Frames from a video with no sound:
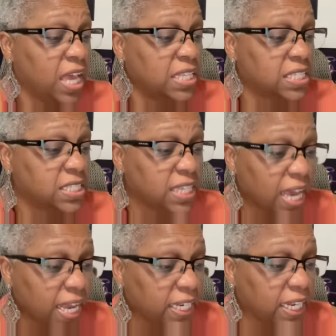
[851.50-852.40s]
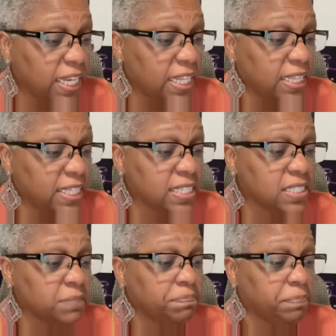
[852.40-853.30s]
And said in
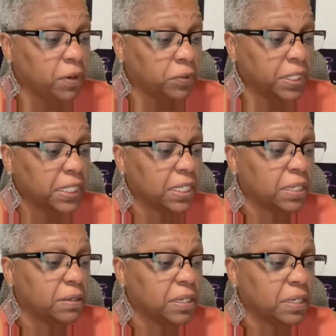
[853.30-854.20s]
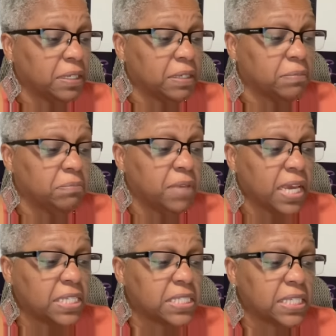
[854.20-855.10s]
this deponent
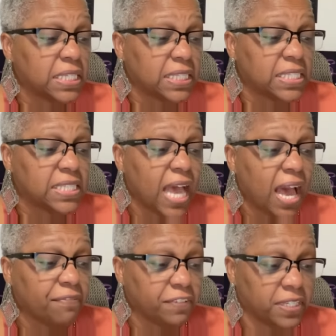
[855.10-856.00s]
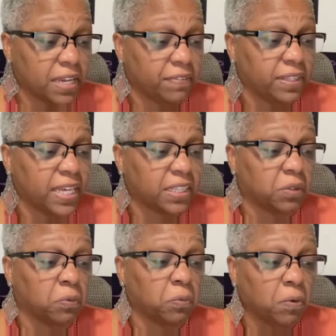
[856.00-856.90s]
makes this affidavit
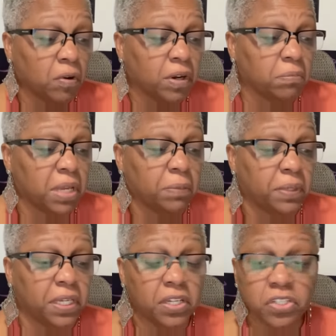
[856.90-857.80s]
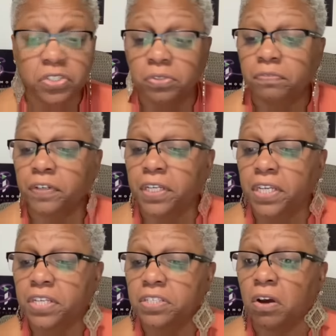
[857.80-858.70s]
that the warrant may be issued for
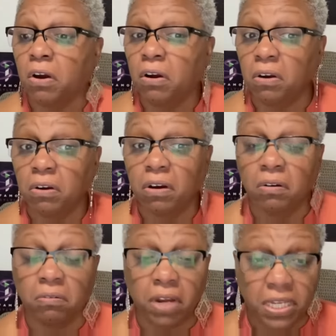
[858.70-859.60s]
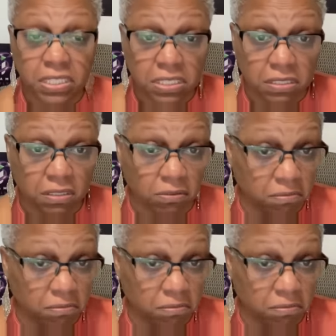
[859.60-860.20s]
his or her arrest.